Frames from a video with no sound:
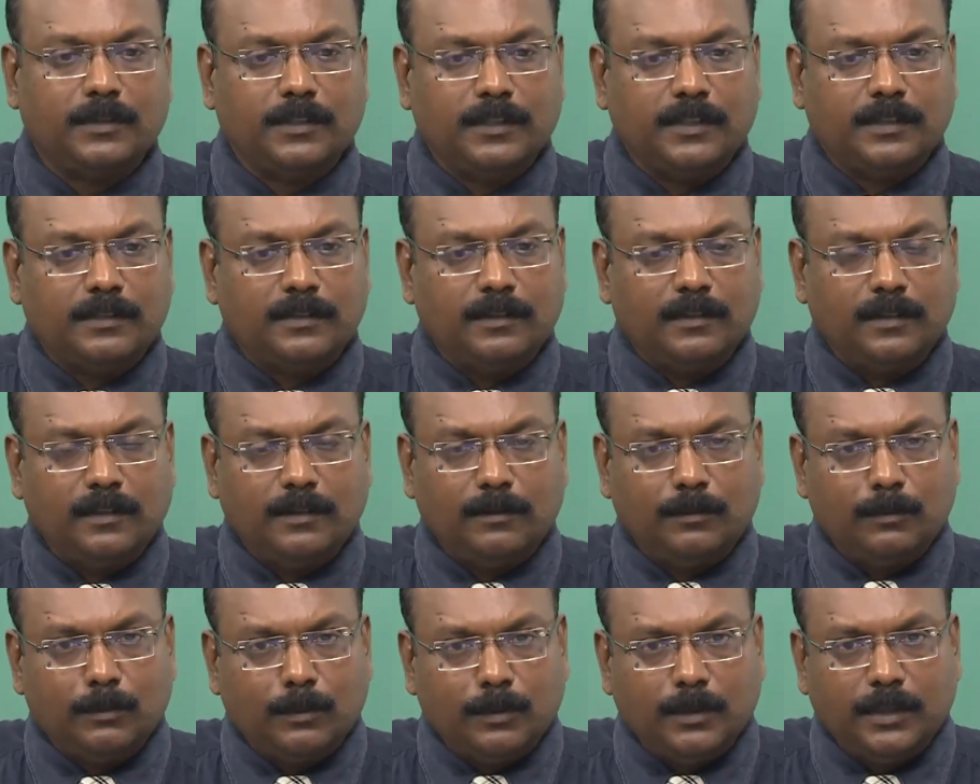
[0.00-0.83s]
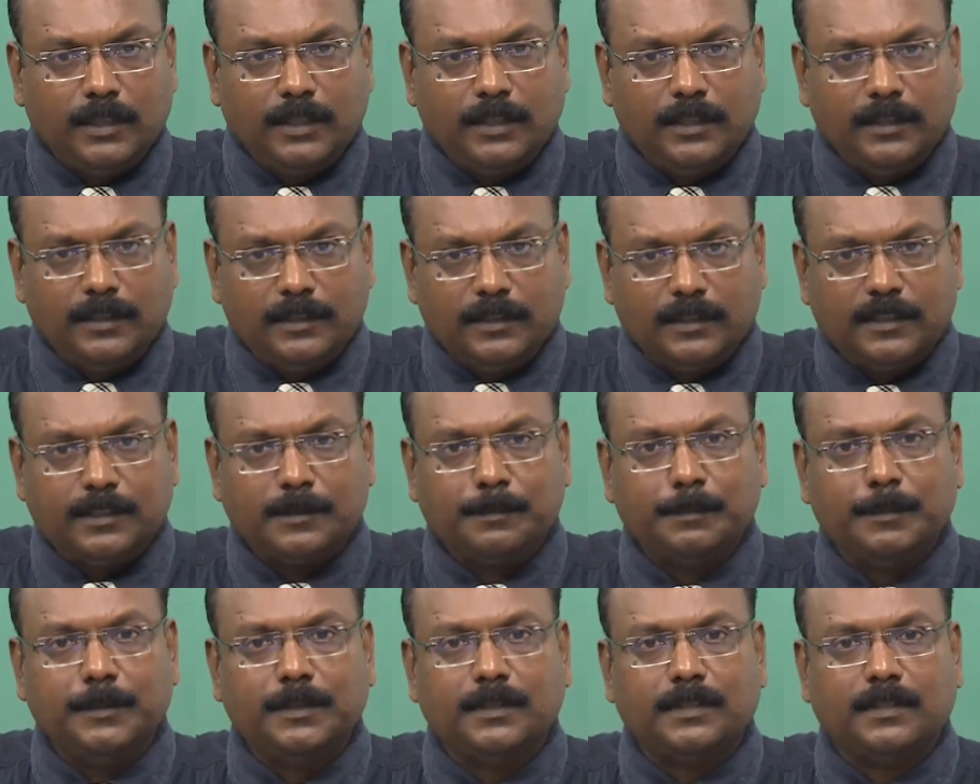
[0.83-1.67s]
It is not only this
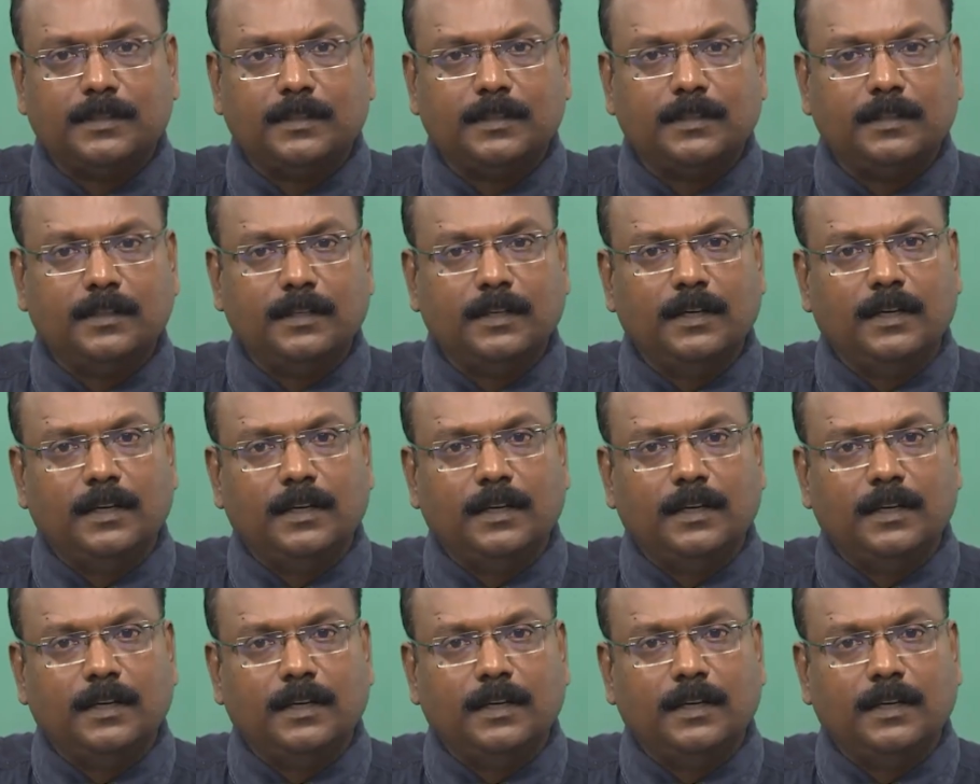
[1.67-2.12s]
person,